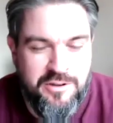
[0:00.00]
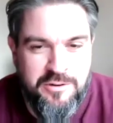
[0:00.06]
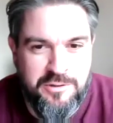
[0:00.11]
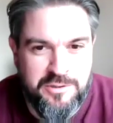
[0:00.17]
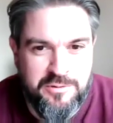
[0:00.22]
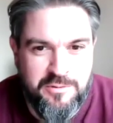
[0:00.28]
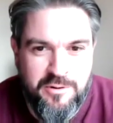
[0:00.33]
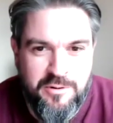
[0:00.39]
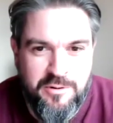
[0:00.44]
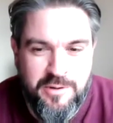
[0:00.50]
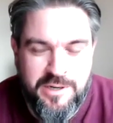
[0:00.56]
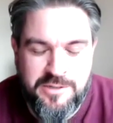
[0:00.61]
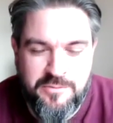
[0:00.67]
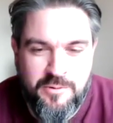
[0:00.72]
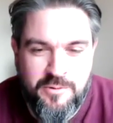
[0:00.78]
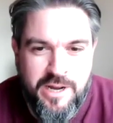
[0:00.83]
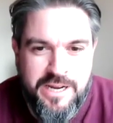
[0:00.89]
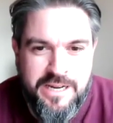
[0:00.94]
of course, we're
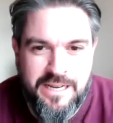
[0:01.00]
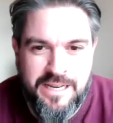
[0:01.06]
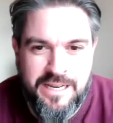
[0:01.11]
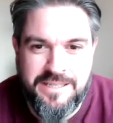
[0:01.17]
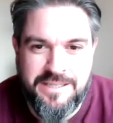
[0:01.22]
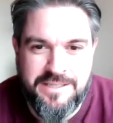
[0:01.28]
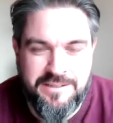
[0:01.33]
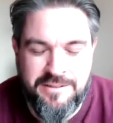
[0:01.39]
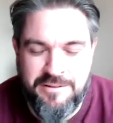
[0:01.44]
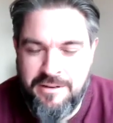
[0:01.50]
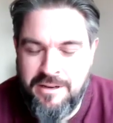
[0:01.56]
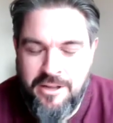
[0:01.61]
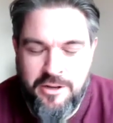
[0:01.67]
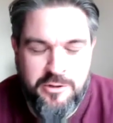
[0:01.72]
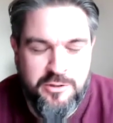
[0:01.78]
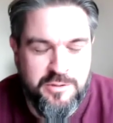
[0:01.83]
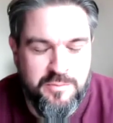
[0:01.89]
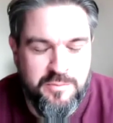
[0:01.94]
always way less and
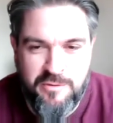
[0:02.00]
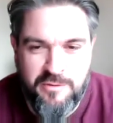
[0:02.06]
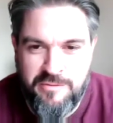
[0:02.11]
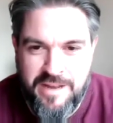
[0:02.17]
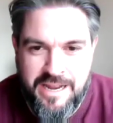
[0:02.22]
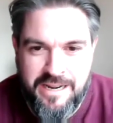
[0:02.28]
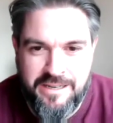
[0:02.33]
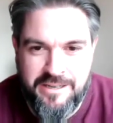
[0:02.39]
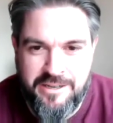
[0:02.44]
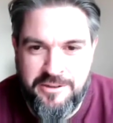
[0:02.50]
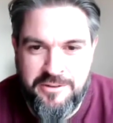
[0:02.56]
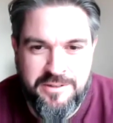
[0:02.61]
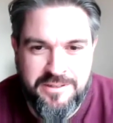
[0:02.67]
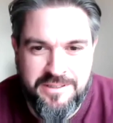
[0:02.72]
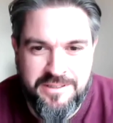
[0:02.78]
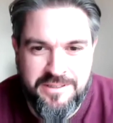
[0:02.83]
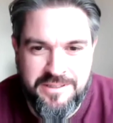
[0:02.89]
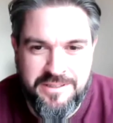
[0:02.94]
loads more value
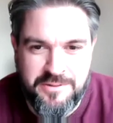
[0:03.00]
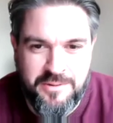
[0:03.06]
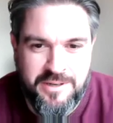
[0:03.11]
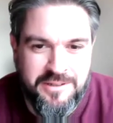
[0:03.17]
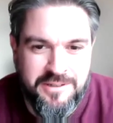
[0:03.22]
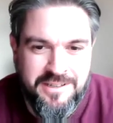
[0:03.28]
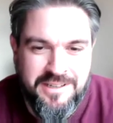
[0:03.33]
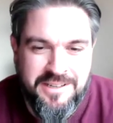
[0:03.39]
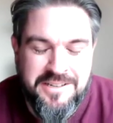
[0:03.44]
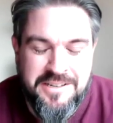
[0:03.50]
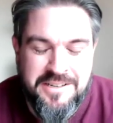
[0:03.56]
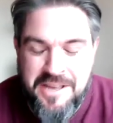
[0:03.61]
as well.